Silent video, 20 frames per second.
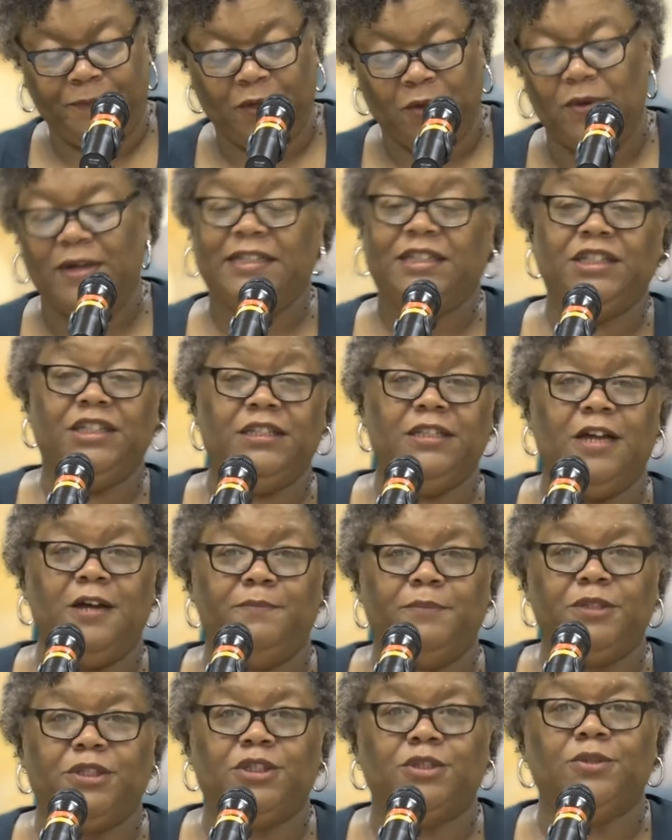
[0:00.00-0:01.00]
Question
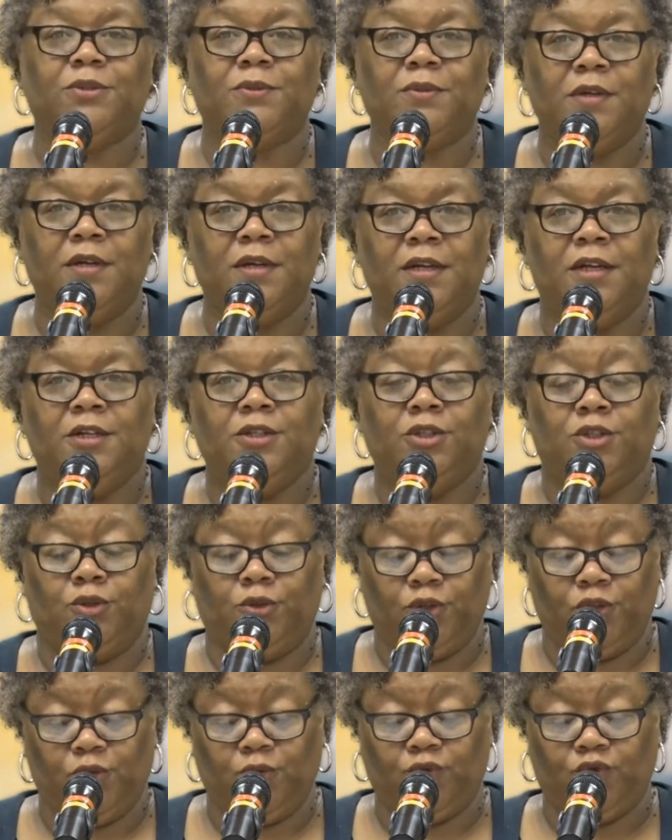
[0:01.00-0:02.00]
number two,
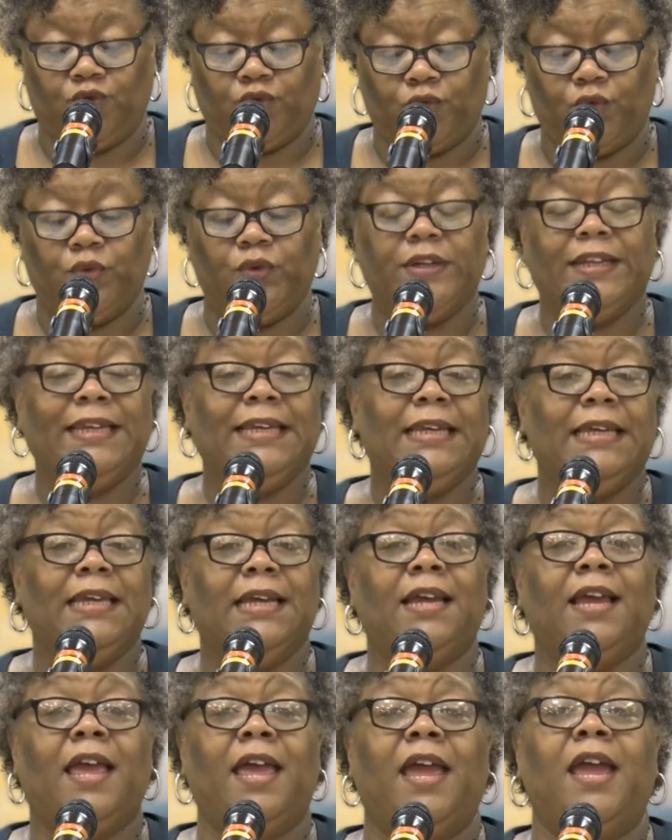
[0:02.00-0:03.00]
do you truly
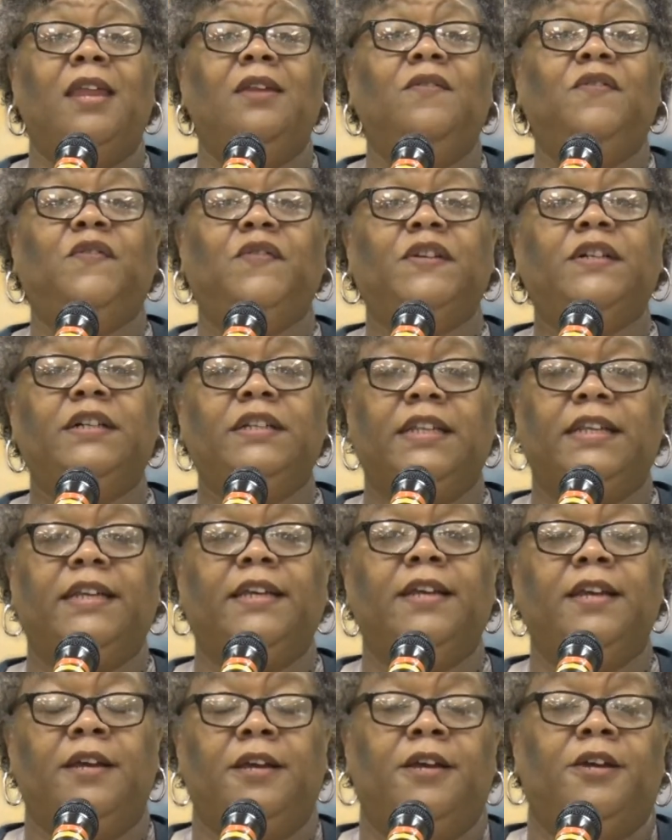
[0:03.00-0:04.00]
and
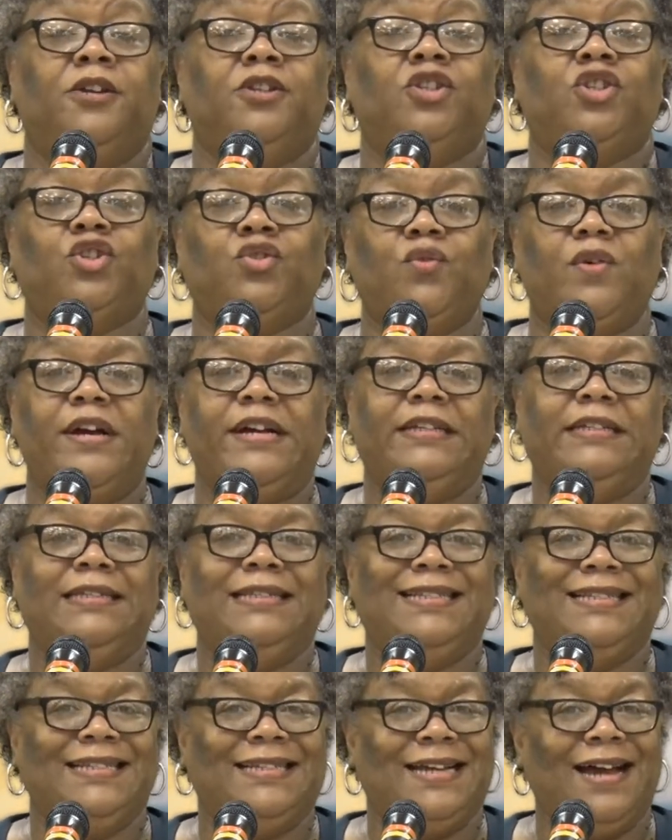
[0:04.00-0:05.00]
fully
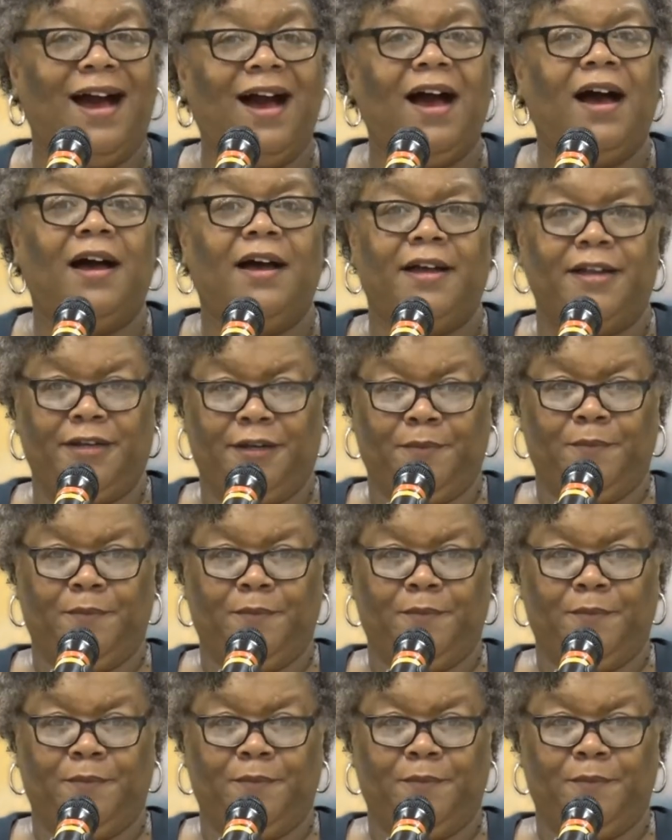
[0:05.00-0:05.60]
trust God?